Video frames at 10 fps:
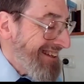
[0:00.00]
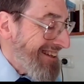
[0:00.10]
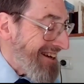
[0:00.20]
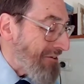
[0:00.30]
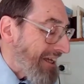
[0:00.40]

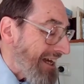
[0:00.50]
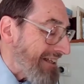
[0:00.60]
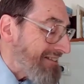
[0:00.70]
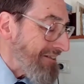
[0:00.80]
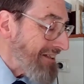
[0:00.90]

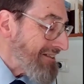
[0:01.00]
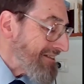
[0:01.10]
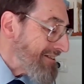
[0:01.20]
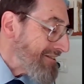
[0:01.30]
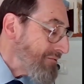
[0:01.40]
Okay, so
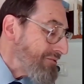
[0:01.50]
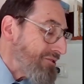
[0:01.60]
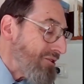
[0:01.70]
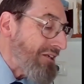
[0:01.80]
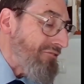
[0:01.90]
we'll
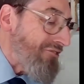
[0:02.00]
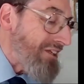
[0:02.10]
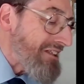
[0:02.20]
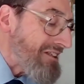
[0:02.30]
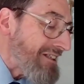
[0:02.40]
try to
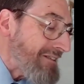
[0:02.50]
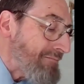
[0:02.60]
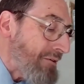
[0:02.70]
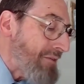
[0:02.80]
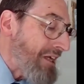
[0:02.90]
finish this.
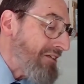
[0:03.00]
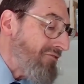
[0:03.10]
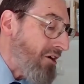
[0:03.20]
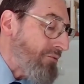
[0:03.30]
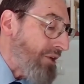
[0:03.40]

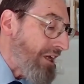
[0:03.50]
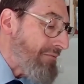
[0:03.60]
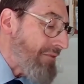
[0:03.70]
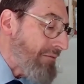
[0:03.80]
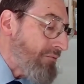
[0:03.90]

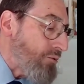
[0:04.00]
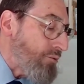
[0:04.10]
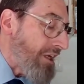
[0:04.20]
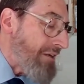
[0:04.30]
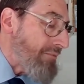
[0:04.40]
B'medvarim
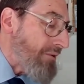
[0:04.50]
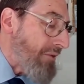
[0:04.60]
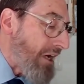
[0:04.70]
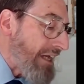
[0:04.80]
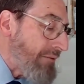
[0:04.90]
amurim,
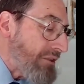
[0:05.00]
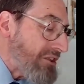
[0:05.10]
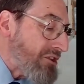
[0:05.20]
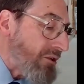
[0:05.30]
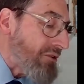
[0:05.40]
b'mayim
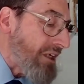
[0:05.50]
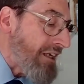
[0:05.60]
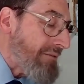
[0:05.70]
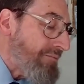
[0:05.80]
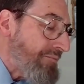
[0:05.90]

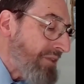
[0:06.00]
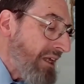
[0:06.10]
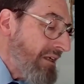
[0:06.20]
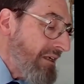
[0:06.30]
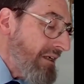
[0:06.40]
rishonim.
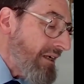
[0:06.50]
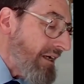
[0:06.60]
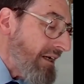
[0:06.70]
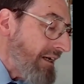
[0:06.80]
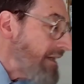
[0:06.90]

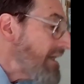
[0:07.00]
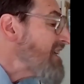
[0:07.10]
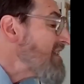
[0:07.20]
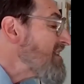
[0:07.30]
Uh,